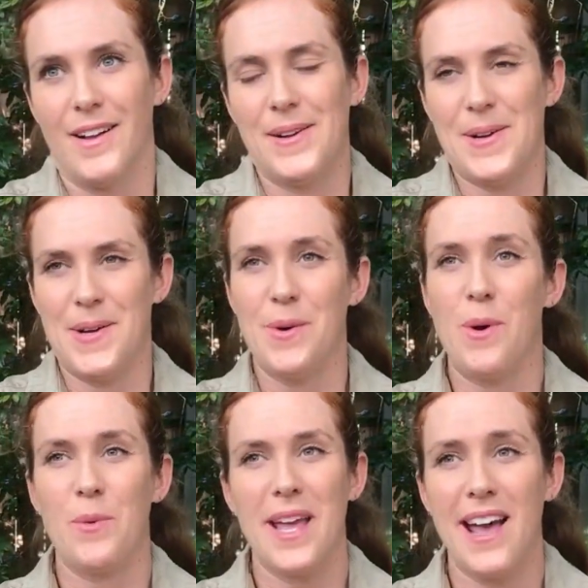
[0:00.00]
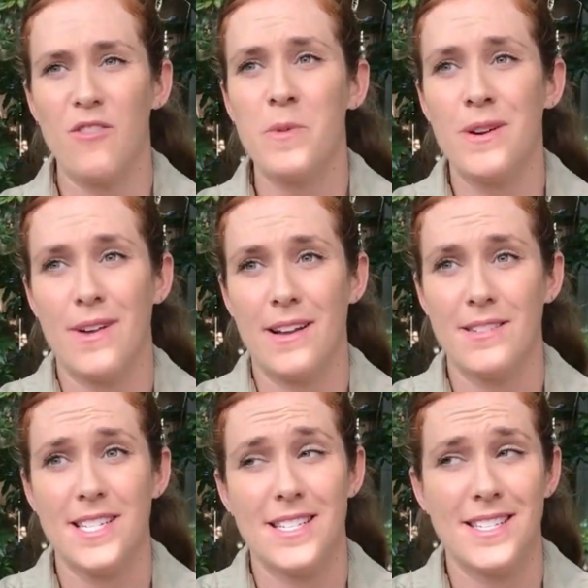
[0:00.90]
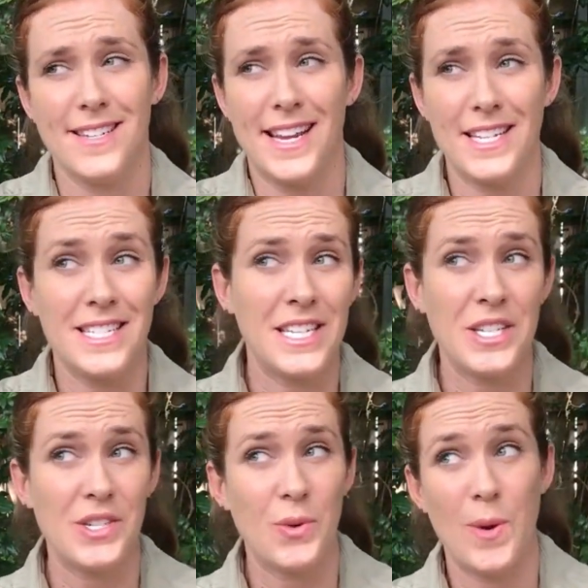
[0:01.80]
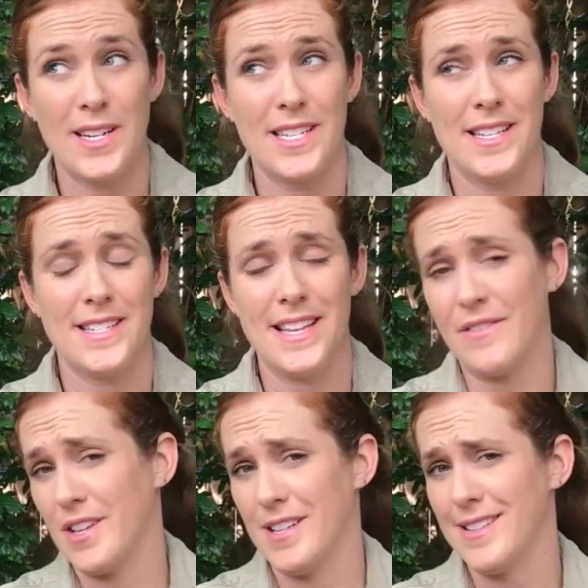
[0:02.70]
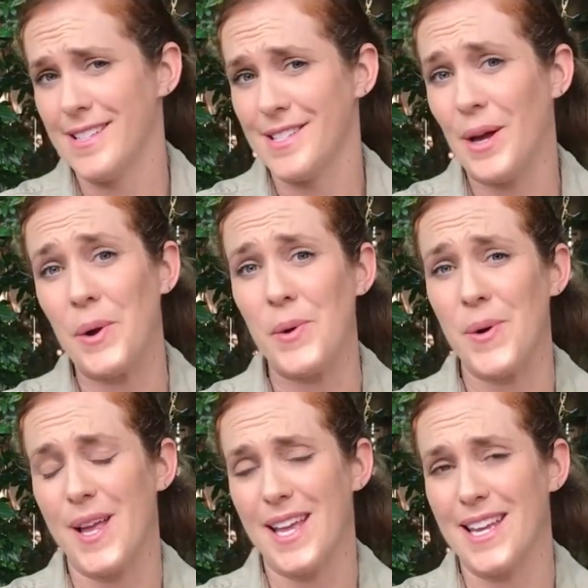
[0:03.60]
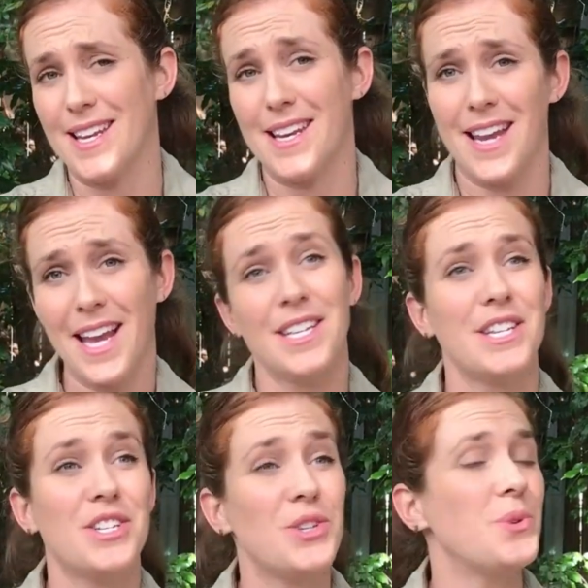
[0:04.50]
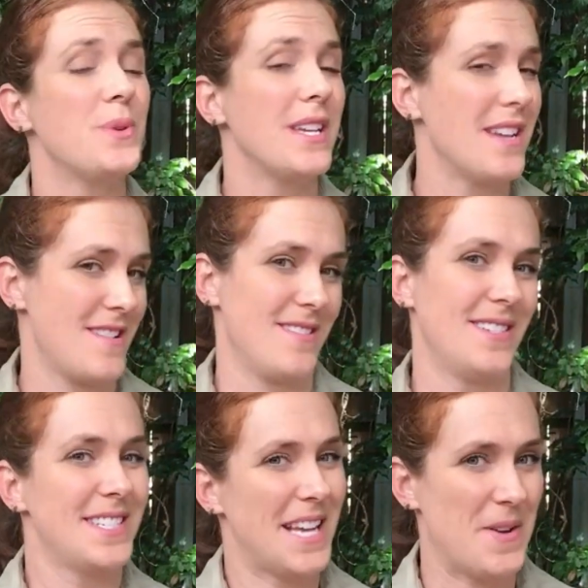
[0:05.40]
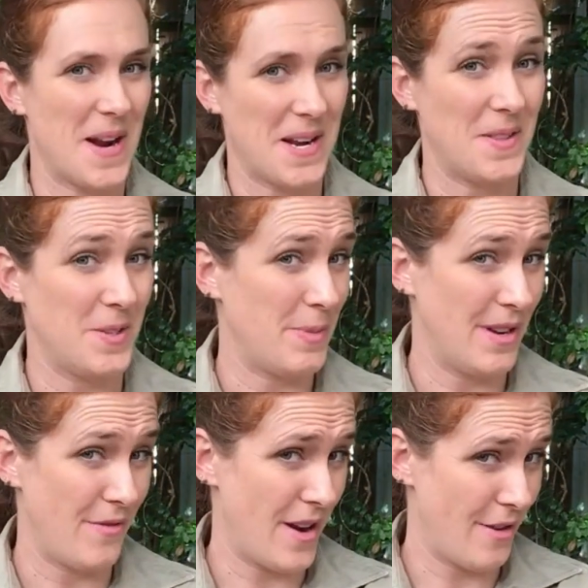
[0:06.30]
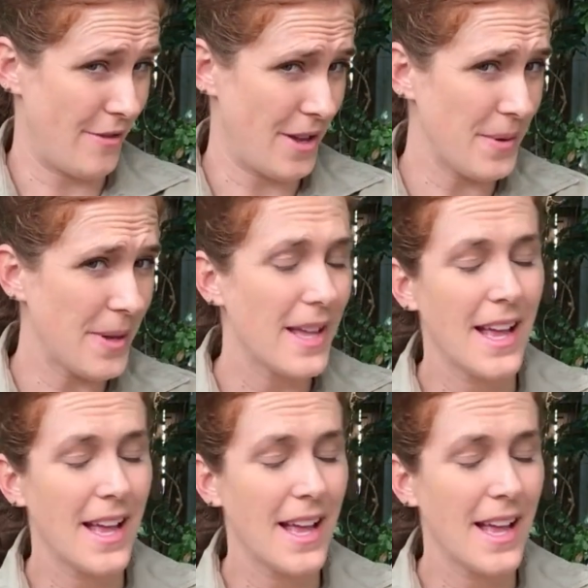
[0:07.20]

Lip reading: Oh, well, we have been around since 1927, so in 92 years, I reckon there's been a fair few.